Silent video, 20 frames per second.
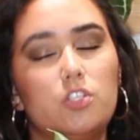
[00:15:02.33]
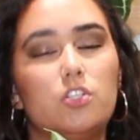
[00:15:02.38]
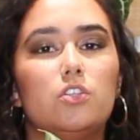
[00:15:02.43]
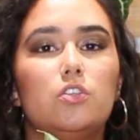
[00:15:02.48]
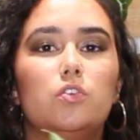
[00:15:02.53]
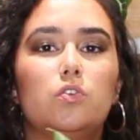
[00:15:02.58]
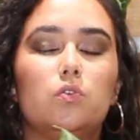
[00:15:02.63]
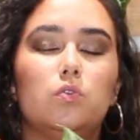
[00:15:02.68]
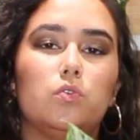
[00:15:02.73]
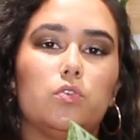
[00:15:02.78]

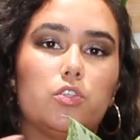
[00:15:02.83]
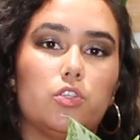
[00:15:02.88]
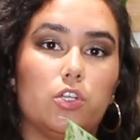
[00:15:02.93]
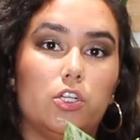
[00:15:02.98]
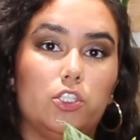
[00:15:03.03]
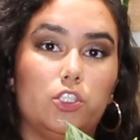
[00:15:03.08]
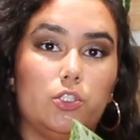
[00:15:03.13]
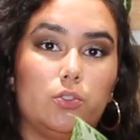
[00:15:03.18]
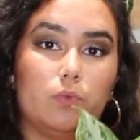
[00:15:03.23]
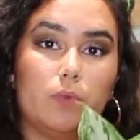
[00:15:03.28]
to
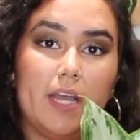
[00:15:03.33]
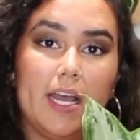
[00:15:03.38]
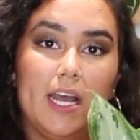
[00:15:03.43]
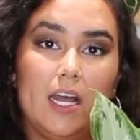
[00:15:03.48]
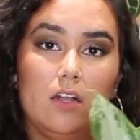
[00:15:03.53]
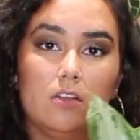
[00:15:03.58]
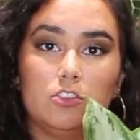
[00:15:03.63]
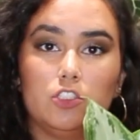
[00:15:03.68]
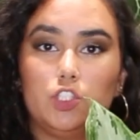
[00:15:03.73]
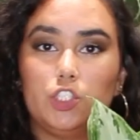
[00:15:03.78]
search
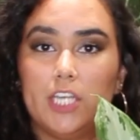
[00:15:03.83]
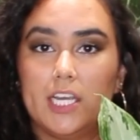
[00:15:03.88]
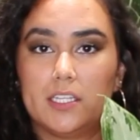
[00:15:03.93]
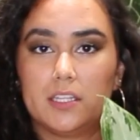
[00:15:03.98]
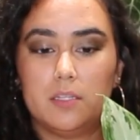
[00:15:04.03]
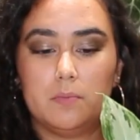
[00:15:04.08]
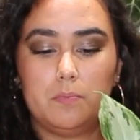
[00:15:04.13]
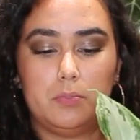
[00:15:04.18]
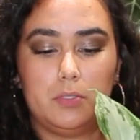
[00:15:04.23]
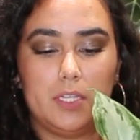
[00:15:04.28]
around,
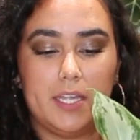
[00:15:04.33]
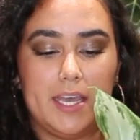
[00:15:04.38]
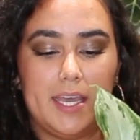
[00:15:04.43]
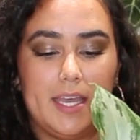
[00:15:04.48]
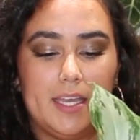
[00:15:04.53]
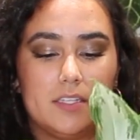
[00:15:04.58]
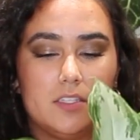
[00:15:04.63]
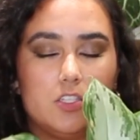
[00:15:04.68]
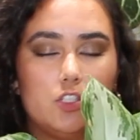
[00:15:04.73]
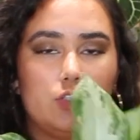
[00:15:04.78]
check the
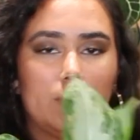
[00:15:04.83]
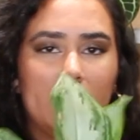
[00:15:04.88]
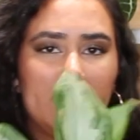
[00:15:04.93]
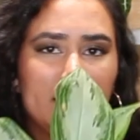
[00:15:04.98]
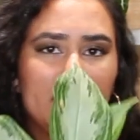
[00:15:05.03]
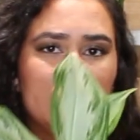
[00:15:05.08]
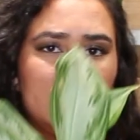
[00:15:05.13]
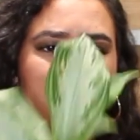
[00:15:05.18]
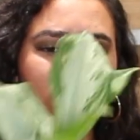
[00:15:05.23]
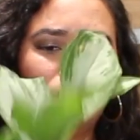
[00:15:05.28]
plants, try
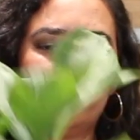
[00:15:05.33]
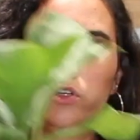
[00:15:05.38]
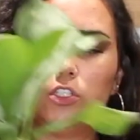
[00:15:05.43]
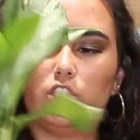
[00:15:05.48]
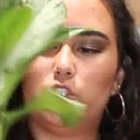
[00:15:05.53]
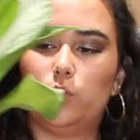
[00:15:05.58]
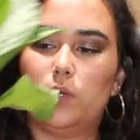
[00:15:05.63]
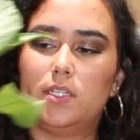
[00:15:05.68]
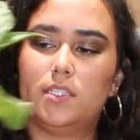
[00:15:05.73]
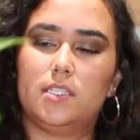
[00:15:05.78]
to see
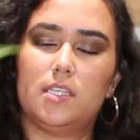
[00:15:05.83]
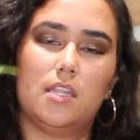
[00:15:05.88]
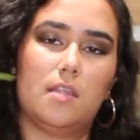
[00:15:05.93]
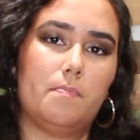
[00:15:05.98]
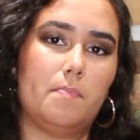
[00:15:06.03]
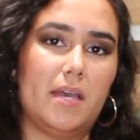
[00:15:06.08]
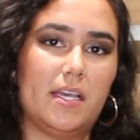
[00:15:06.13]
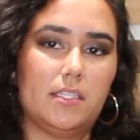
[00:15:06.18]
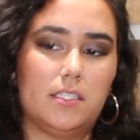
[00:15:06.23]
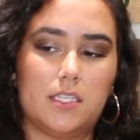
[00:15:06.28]
which one's in the
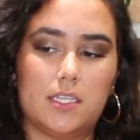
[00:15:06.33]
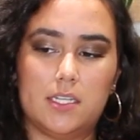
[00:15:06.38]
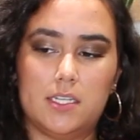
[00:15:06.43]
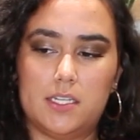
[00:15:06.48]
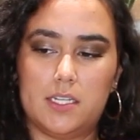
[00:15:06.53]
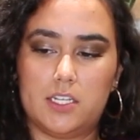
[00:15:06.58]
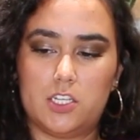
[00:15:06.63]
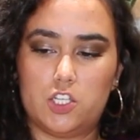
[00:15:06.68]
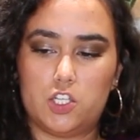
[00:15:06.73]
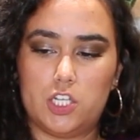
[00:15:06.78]
best
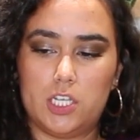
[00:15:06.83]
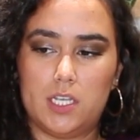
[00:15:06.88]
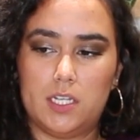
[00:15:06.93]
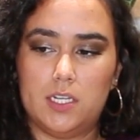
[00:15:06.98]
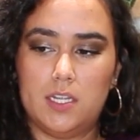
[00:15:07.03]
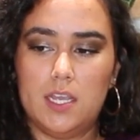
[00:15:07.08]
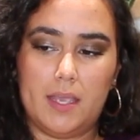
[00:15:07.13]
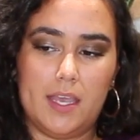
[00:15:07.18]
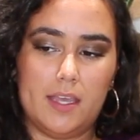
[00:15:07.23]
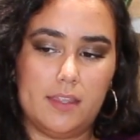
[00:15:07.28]
condition,
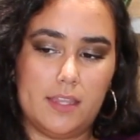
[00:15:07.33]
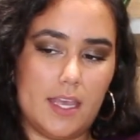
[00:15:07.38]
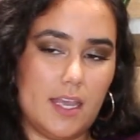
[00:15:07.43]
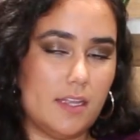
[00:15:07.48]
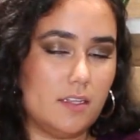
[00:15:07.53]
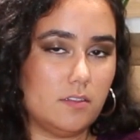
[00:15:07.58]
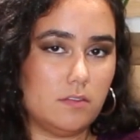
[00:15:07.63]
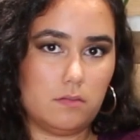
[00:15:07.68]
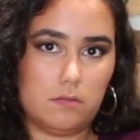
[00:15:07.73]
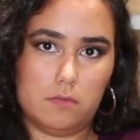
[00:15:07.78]
and
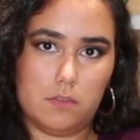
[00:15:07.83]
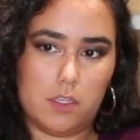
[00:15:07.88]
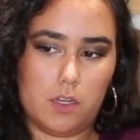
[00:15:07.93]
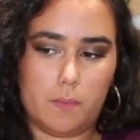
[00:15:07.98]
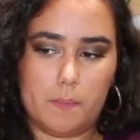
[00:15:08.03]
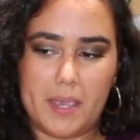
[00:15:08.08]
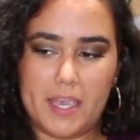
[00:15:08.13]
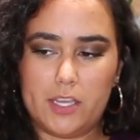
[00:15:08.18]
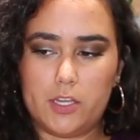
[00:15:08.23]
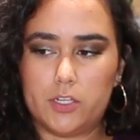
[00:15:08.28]
then, you know,
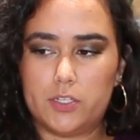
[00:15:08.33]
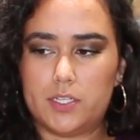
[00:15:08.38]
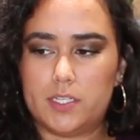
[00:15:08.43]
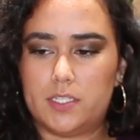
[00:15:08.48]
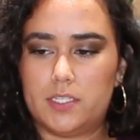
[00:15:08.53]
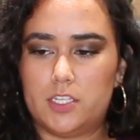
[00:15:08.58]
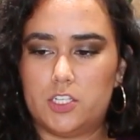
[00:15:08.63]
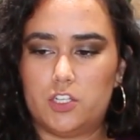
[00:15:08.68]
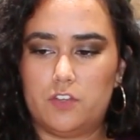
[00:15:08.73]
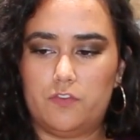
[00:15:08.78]
make your
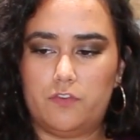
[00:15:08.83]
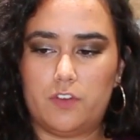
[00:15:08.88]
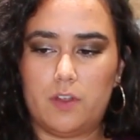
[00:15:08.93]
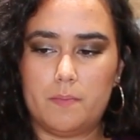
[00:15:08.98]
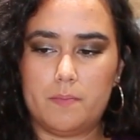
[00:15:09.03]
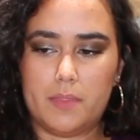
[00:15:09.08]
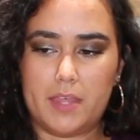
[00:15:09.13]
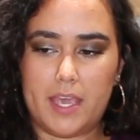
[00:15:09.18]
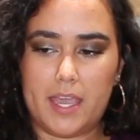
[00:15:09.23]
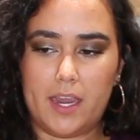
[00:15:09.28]
decision
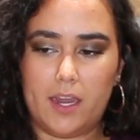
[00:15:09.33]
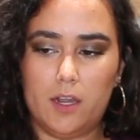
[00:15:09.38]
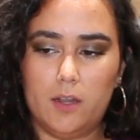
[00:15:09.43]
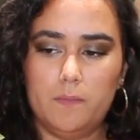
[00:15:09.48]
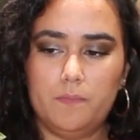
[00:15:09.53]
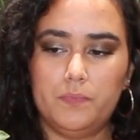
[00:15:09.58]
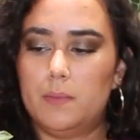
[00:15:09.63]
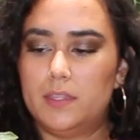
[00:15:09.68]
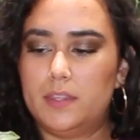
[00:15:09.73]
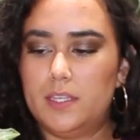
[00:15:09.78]
from
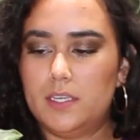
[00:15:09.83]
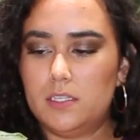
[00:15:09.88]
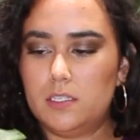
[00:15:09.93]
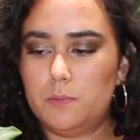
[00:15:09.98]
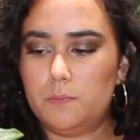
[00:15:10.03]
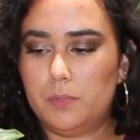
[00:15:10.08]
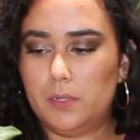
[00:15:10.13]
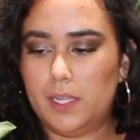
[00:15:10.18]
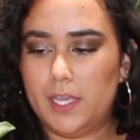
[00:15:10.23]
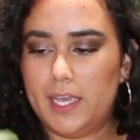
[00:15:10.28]
there. But
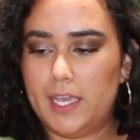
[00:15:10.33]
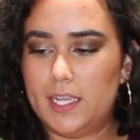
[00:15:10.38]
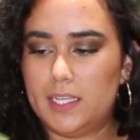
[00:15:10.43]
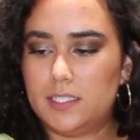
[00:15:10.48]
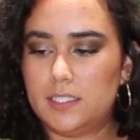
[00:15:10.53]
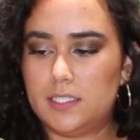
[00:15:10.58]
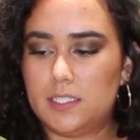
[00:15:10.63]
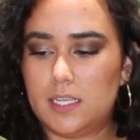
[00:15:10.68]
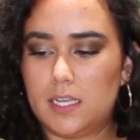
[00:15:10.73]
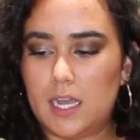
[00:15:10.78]
this
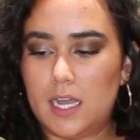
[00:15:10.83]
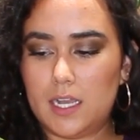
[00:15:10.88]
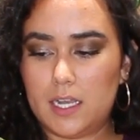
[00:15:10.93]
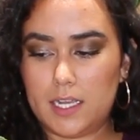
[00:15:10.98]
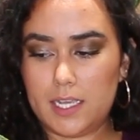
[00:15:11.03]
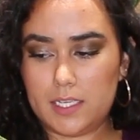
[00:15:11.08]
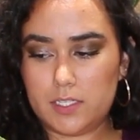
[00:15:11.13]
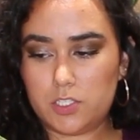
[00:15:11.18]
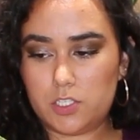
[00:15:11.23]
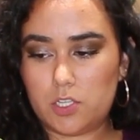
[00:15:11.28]
plant,
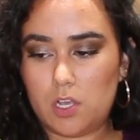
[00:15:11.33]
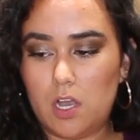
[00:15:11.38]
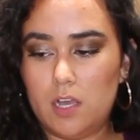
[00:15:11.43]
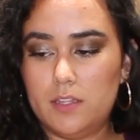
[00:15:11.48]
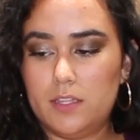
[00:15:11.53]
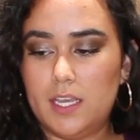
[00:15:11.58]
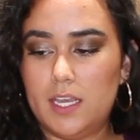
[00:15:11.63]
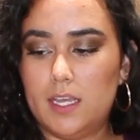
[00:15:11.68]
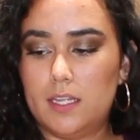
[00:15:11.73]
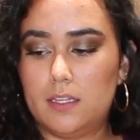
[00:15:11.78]
I
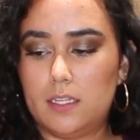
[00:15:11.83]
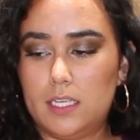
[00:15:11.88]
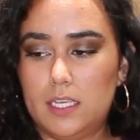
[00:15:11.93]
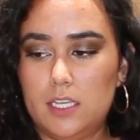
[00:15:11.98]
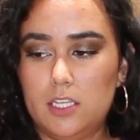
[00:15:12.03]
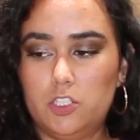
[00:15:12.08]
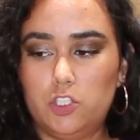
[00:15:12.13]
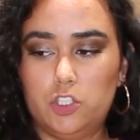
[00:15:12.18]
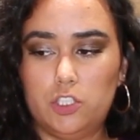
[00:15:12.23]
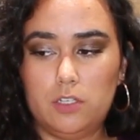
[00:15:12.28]
saw that
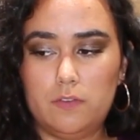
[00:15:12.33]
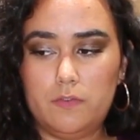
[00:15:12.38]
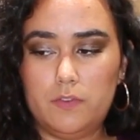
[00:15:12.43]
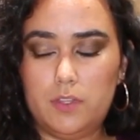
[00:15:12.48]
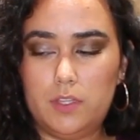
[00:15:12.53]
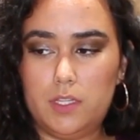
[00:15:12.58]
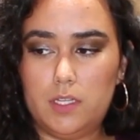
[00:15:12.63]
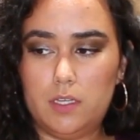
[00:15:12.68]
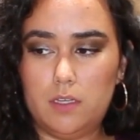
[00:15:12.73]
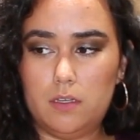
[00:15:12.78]
each
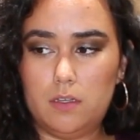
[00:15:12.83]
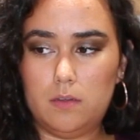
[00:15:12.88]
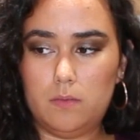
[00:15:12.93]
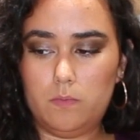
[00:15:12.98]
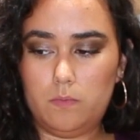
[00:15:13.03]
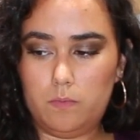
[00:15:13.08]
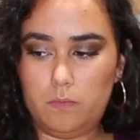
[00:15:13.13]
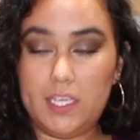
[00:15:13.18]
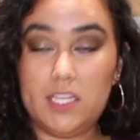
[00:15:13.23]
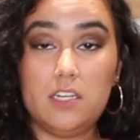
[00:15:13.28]
of
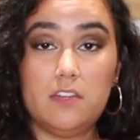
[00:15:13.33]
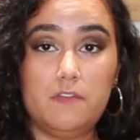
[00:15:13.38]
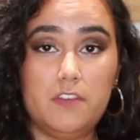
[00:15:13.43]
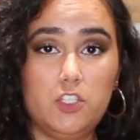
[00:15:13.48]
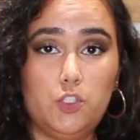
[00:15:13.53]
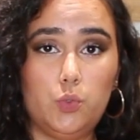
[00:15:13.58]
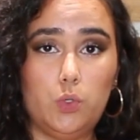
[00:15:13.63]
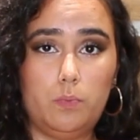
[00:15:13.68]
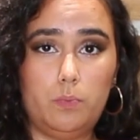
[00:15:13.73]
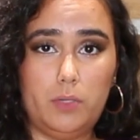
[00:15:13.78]
the
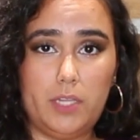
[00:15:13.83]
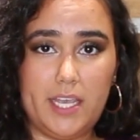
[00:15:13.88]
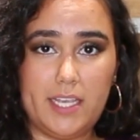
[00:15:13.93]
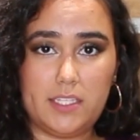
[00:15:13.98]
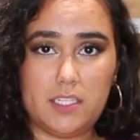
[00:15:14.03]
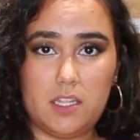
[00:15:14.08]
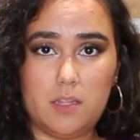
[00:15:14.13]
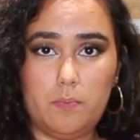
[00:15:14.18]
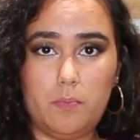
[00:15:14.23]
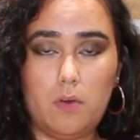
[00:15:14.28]
individual
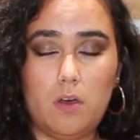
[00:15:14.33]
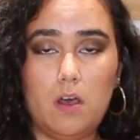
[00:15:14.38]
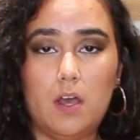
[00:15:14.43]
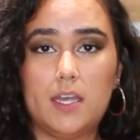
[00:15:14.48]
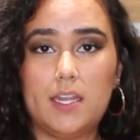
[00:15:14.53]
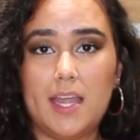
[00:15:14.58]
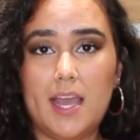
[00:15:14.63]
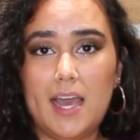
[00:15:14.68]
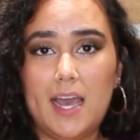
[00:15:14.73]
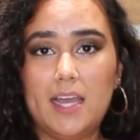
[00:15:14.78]
plants in the
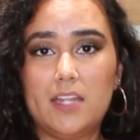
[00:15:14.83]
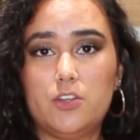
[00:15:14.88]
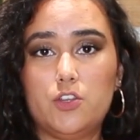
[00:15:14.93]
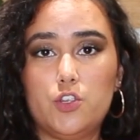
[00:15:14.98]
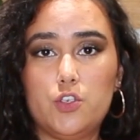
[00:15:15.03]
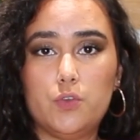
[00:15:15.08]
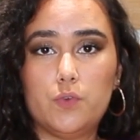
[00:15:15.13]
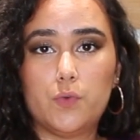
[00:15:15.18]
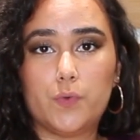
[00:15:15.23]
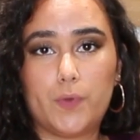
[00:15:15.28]
pot had
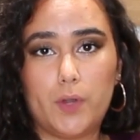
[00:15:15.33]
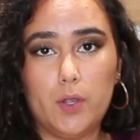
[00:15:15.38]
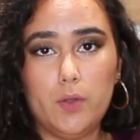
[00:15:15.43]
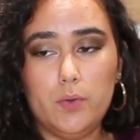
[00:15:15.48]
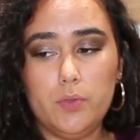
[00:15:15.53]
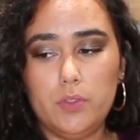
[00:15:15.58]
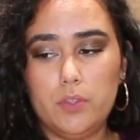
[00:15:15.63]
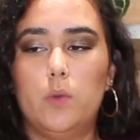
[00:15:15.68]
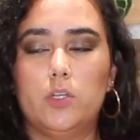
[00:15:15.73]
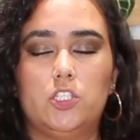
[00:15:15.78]
new
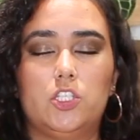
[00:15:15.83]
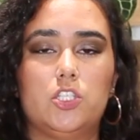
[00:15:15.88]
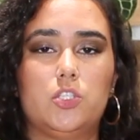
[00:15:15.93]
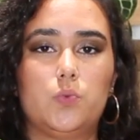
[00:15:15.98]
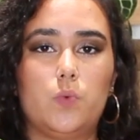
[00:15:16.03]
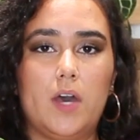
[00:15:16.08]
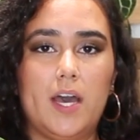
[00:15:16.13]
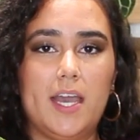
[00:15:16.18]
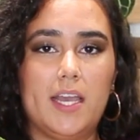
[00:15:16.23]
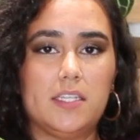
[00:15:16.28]
growth, which is
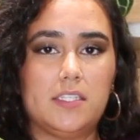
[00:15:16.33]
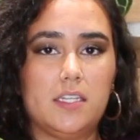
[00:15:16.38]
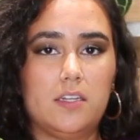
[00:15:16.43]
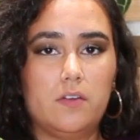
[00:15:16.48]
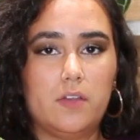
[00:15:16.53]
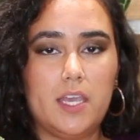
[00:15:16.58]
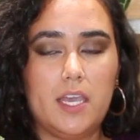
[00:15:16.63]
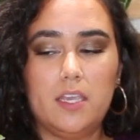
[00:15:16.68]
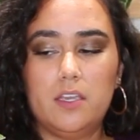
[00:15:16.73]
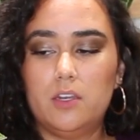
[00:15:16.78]
why I said,
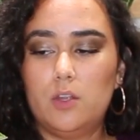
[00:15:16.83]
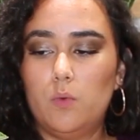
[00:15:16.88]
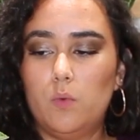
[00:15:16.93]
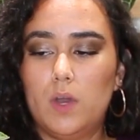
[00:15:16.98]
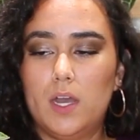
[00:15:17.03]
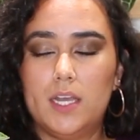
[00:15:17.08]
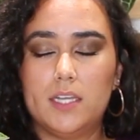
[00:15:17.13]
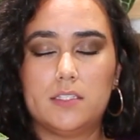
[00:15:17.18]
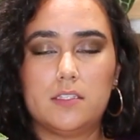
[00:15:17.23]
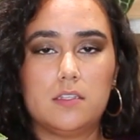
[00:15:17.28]
okay, you know
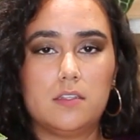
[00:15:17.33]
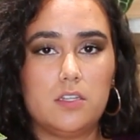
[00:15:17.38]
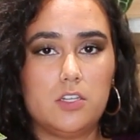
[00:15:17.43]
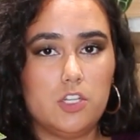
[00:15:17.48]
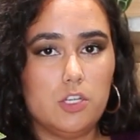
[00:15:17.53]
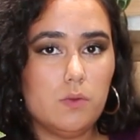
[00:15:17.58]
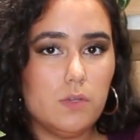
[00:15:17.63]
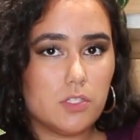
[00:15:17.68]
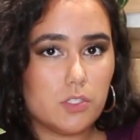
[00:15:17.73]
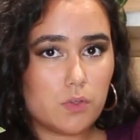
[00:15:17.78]
what, the
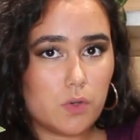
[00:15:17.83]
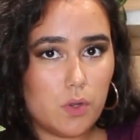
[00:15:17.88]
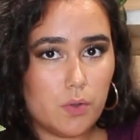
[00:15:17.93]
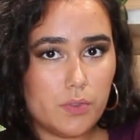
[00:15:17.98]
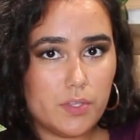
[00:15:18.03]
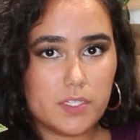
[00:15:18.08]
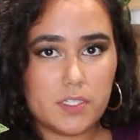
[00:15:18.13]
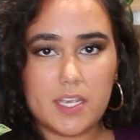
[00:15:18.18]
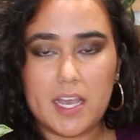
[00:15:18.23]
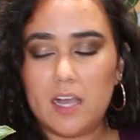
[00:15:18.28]
newest
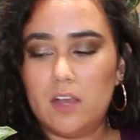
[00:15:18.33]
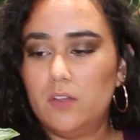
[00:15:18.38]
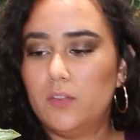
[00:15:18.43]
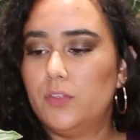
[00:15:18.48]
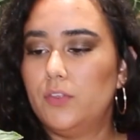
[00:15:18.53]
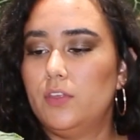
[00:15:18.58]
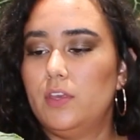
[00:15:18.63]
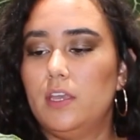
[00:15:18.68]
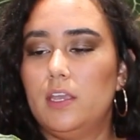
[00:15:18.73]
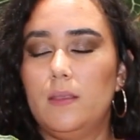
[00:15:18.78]
growth is
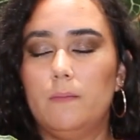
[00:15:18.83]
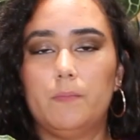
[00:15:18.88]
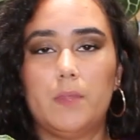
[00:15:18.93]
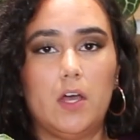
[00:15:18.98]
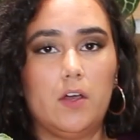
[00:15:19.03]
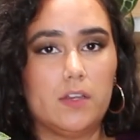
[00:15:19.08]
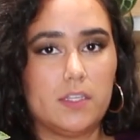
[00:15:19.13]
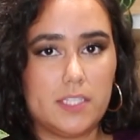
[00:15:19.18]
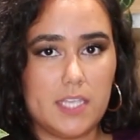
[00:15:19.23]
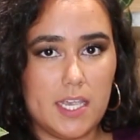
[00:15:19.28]
healthy.
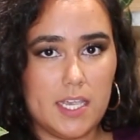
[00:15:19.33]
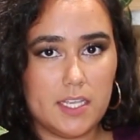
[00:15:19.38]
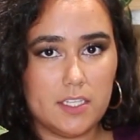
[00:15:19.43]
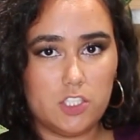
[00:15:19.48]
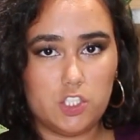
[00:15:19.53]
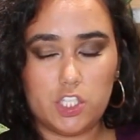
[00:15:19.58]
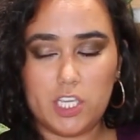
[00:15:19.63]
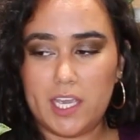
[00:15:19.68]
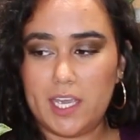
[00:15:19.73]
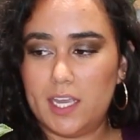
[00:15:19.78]
I'll take a
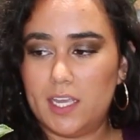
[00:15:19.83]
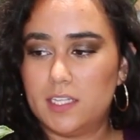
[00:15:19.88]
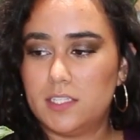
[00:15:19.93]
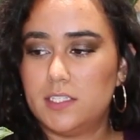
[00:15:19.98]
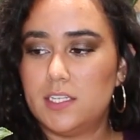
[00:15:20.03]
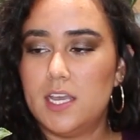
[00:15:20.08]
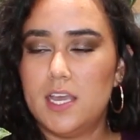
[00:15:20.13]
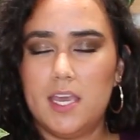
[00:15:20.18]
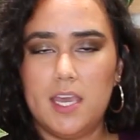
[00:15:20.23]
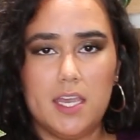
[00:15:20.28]

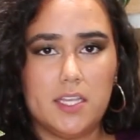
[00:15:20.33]
chance.